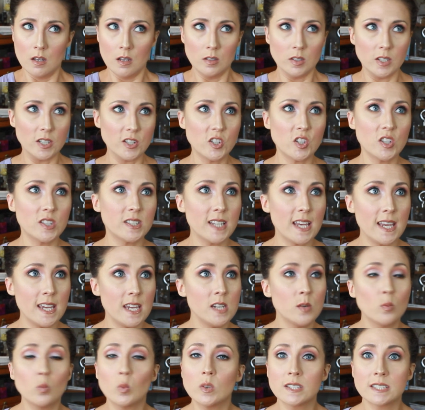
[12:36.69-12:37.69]
let's just say
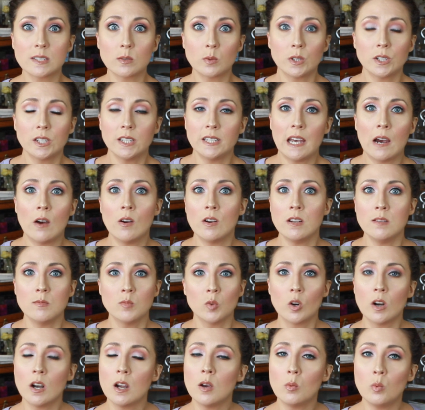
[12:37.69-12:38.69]
it wasn't working out
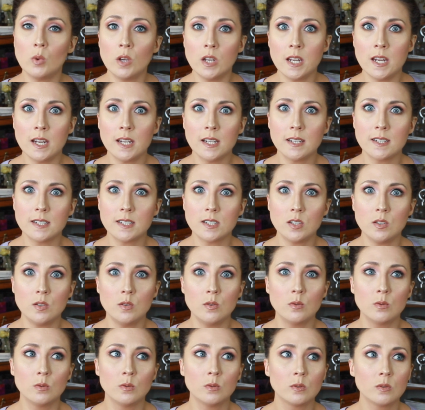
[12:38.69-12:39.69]
anymore and we needed
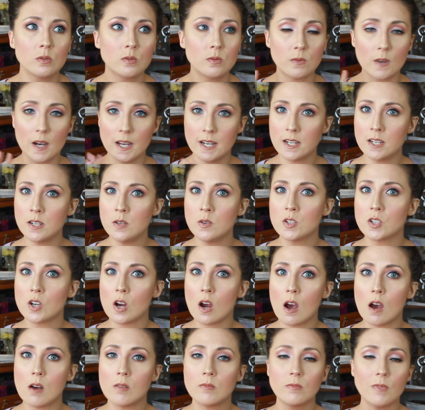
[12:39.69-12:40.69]
to find a new
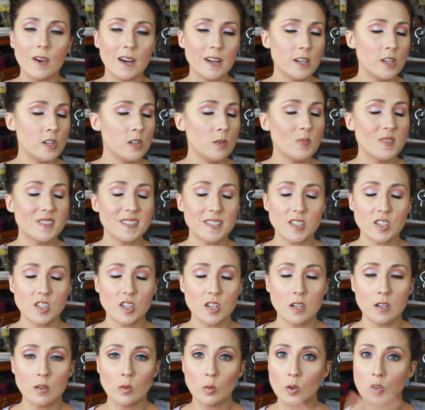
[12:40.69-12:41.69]
job, find a new
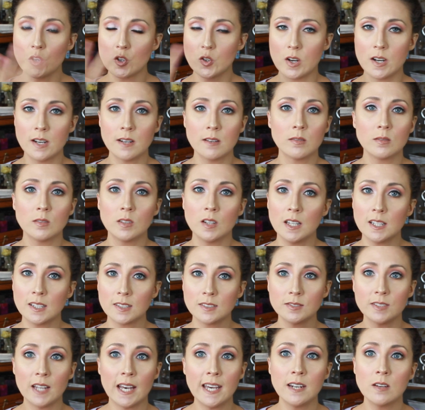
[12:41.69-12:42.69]
position, or train a
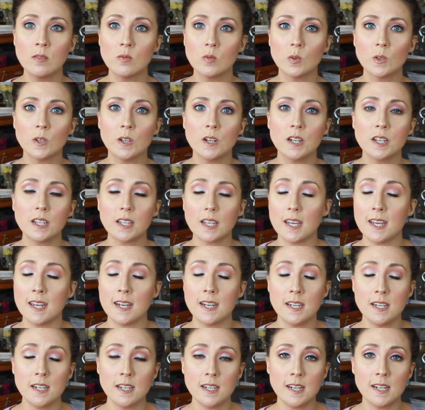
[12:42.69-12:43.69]
line of work, and
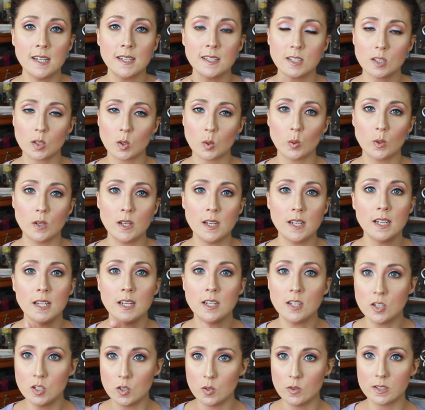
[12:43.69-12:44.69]
he needed to quit
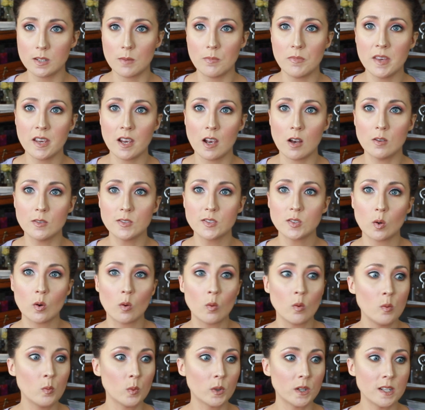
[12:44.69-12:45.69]
and do something else, or
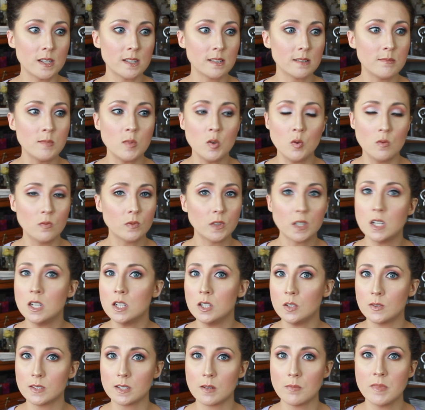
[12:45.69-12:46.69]
we wanted to move and
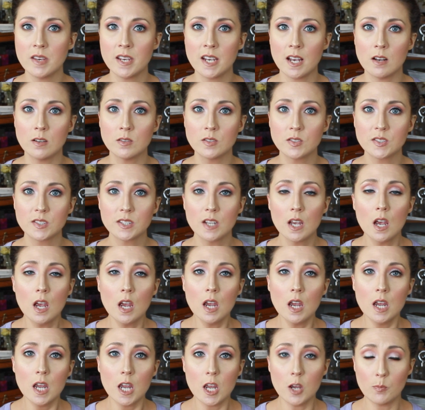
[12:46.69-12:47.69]
do something else.
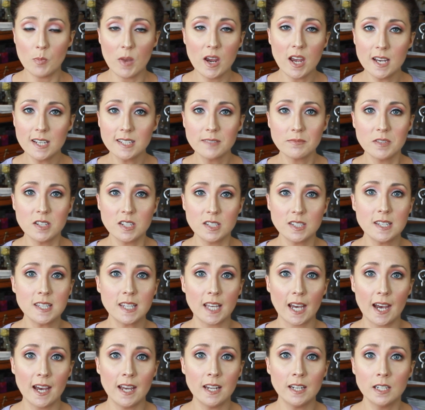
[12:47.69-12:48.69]
If my husband did
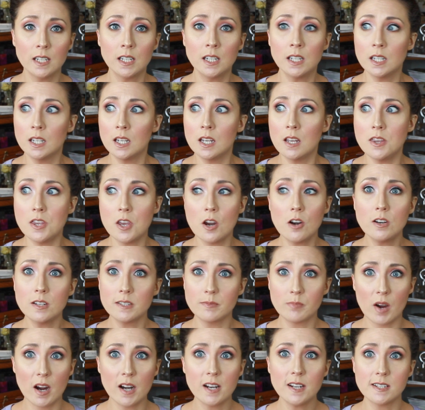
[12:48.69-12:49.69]
that, there is
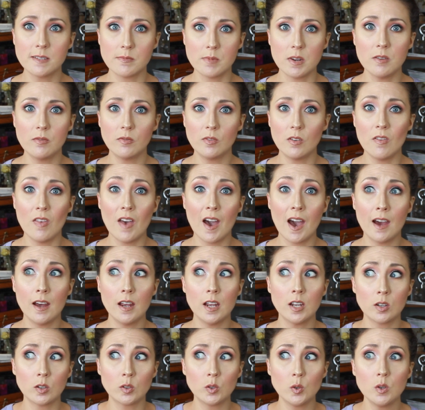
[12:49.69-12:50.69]
punishment for that,
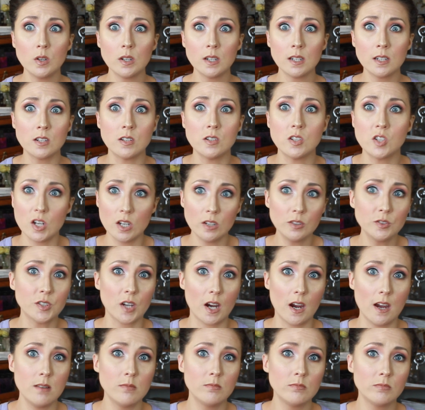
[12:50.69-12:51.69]
including jail
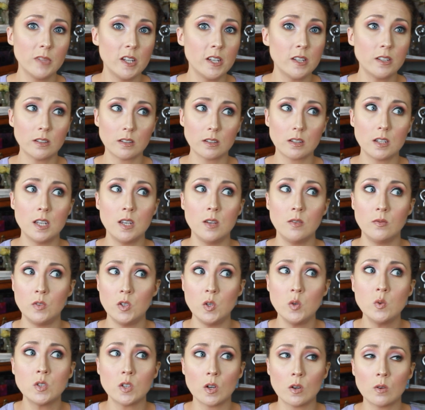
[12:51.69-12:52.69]
time. Like, if
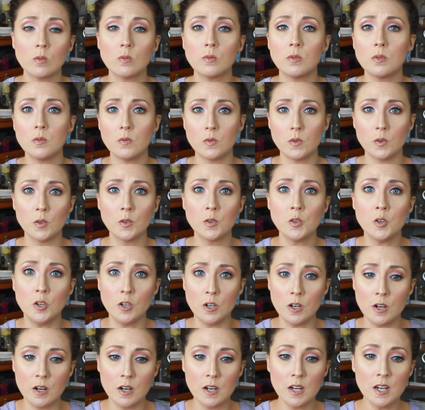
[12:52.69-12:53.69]
you don't fulfill
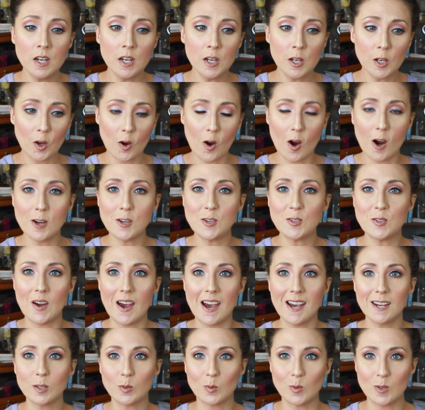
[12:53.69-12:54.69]
your
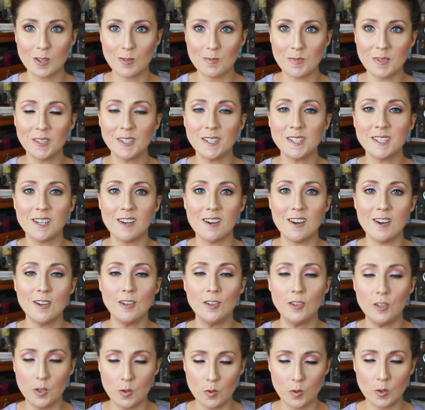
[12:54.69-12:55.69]
contract with the military,
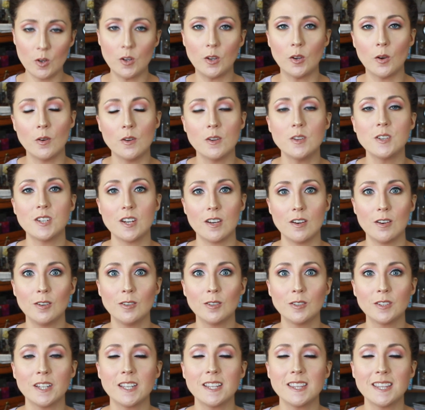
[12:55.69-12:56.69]
you could go to
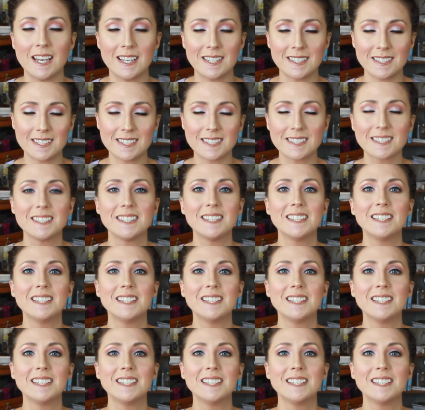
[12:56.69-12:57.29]
jail. Like, that's,